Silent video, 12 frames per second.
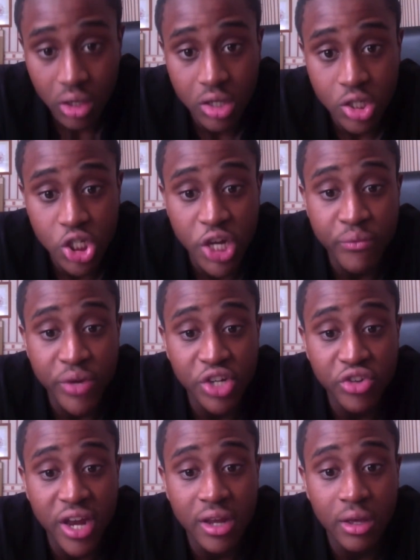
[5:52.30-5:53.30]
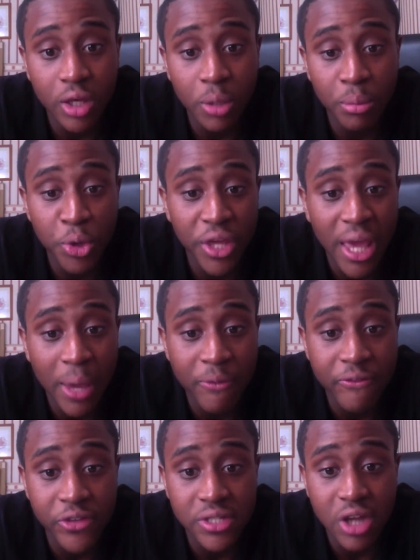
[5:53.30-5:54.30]
generally trying to communicate
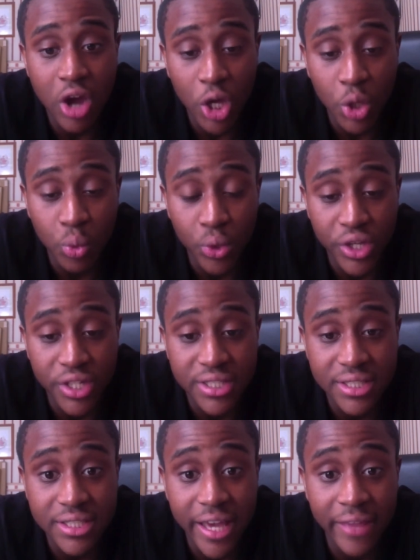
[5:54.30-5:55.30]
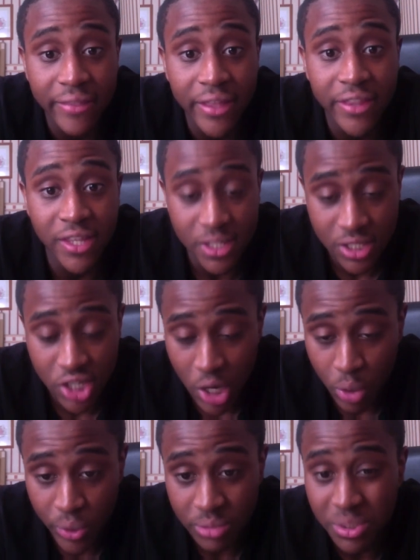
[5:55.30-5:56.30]
with this target audience, saying that this
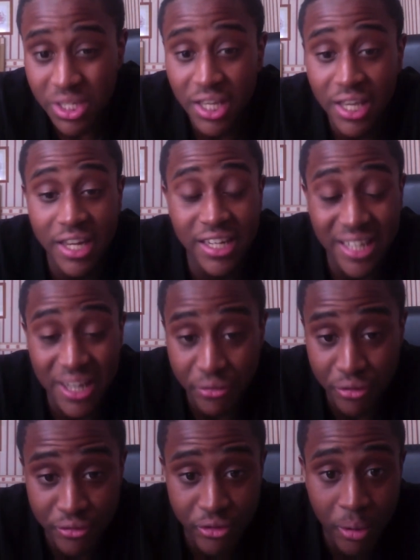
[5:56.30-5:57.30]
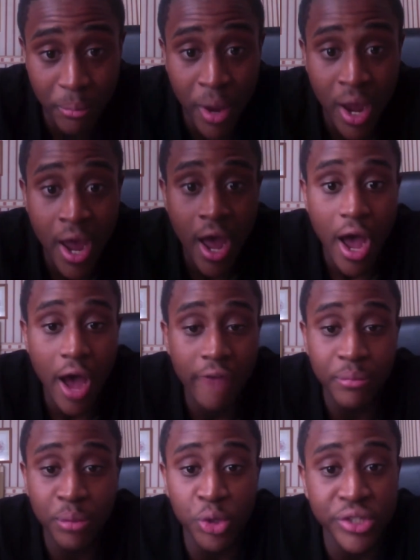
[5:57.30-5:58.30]
channel is particularly different from
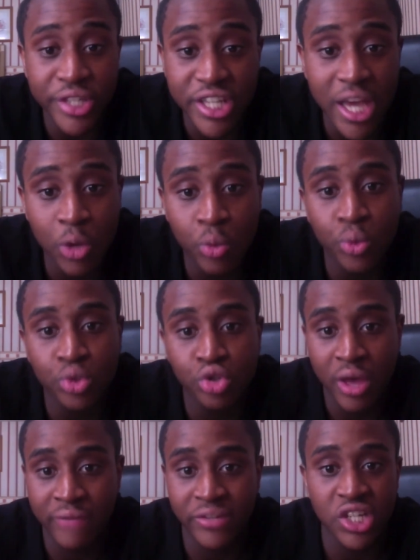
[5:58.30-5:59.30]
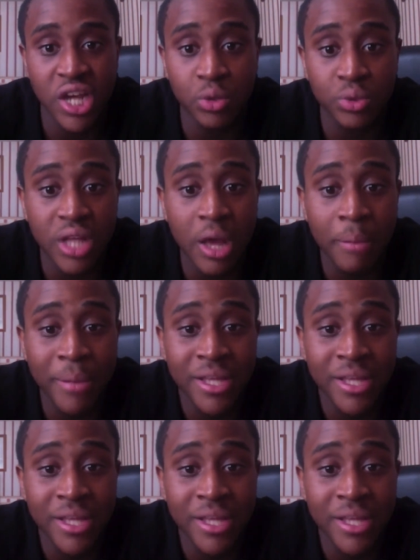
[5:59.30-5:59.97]
other music channels or other channels that are meant